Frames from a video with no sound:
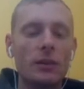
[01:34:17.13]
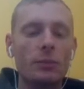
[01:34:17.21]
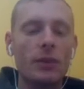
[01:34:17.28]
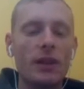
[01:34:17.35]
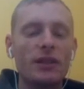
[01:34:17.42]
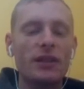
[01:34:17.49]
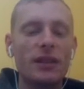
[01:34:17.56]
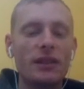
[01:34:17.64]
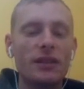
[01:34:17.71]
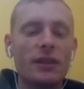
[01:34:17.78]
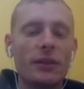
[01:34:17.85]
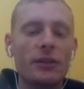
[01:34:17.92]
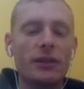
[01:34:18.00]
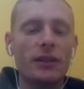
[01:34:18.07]
Peach says
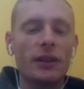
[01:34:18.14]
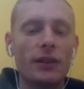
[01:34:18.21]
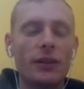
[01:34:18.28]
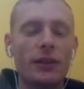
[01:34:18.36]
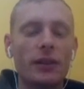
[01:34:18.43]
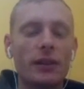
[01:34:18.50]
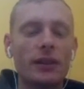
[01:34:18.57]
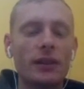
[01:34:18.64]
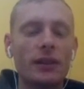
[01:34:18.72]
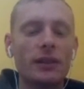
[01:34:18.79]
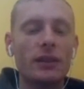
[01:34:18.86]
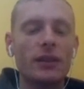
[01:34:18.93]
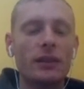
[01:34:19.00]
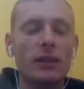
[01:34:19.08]
there was another
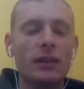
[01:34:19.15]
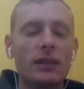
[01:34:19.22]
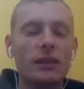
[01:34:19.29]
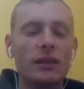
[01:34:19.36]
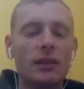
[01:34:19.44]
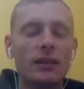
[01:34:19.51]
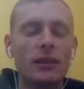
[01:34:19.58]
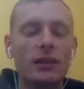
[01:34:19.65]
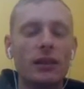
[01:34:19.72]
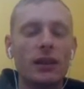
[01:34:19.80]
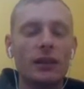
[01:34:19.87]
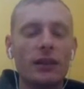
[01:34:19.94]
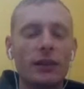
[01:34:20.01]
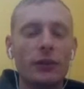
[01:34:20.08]
uh,
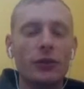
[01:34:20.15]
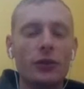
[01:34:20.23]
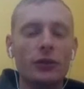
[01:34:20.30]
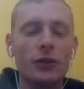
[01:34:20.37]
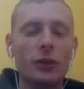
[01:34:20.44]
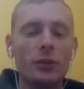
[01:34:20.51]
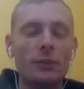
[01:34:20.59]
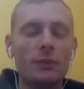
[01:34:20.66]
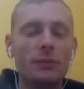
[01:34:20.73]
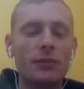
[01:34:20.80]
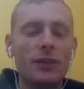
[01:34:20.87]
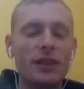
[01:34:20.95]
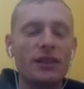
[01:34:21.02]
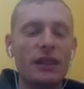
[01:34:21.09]
another Shroob
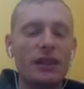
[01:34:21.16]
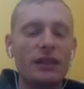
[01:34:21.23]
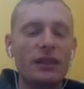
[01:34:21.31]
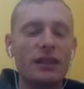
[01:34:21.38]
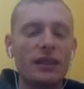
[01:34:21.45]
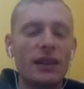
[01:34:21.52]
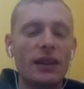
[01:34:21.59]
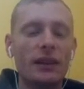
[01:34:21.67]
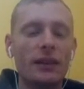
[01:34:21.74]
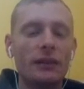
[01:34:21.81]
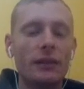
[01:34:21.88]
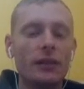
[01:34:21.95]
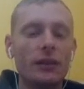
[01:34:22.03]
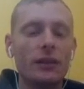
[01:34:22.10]
princess inside
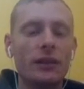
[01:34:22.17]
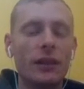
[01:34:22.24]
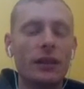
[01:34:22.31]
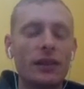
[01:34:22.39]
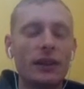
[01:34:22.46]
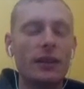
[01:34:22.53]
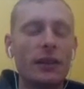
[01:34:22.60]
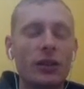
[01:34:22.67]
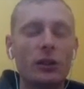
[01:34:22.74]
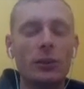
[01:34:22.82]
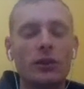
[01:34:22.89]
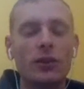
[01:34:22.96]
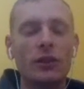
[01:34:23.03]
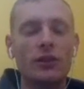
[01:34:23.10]
her, inside the
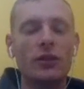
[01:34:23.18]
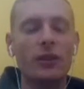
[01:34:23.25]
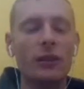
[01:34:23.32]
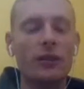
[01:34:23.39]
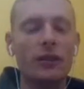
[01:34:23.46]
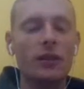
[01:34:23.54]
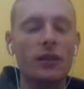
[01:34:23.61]
Cobalt Star Shard.